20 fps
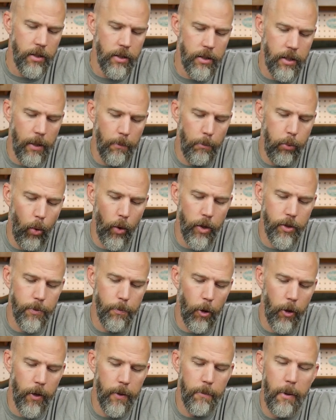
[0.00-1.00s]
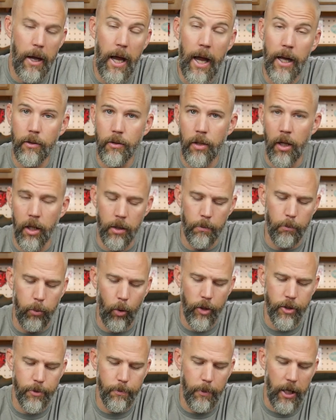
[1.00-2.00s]
ten points per impact, one hundred
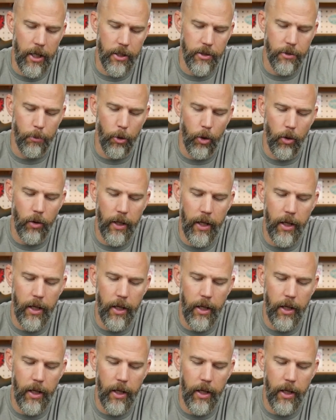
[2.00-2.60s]
points possible,